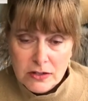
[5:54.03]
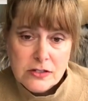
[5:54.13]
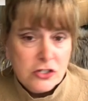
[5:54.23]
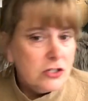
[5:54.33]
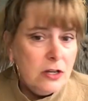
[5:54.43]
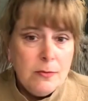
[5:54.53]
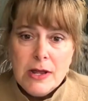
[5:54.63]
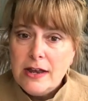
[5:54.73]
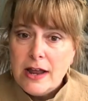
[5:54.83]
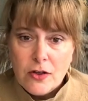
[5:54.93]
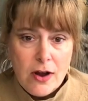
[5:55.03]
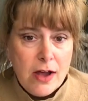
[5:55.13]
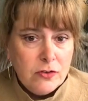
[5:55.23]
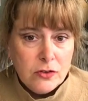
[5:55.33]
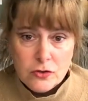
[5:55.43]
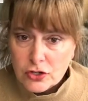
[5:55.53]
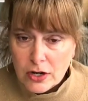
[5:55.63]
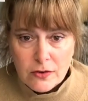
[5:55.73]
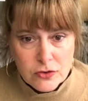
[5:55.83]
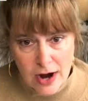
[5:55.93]
It's just going to be another
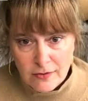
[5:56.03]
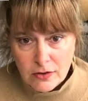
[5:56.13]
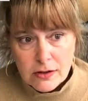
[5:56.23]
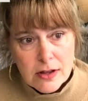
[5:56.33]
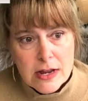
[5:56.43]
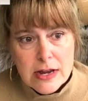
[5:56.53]
evolution of travel